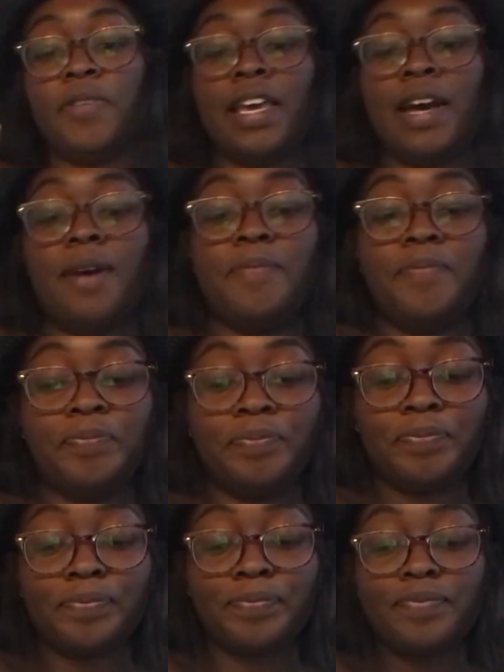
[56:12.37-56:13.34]
Yep,
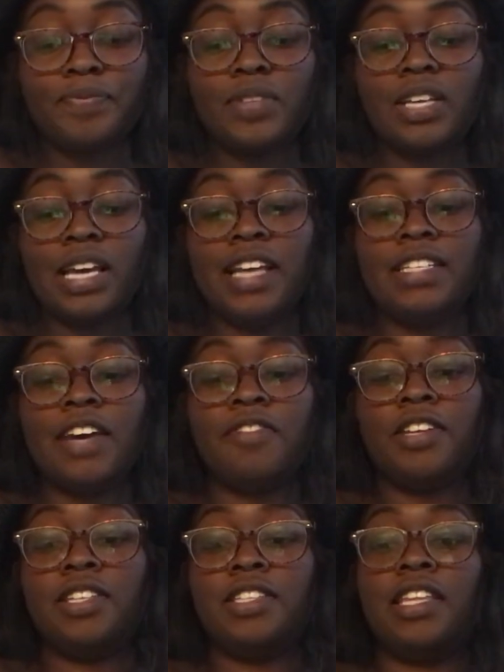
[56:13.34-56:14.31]
I
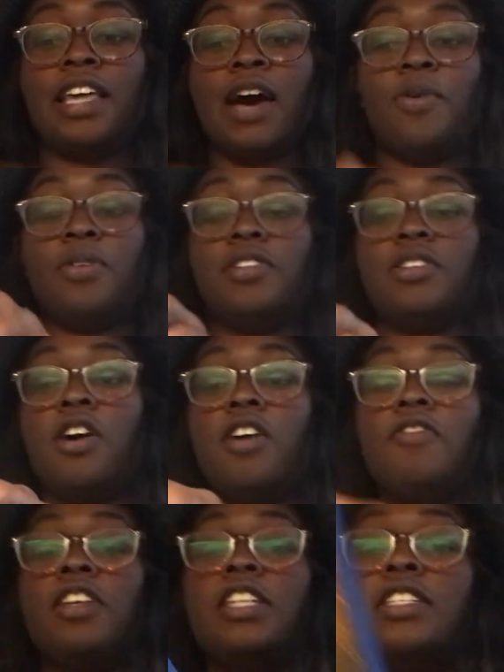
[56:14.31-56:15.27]
definitely see that with this
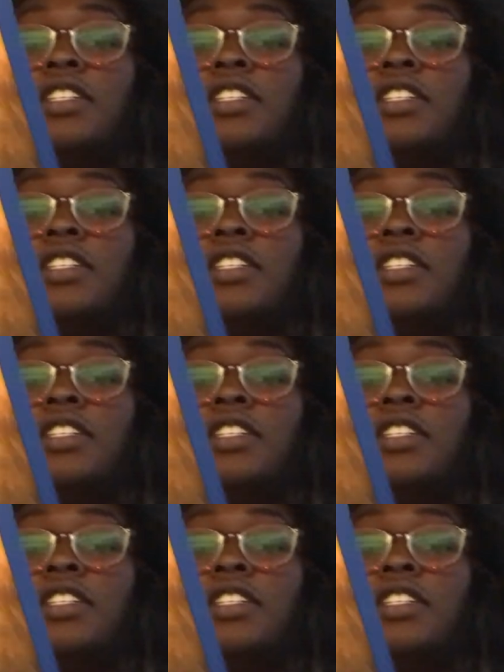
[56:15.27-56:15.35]
conflict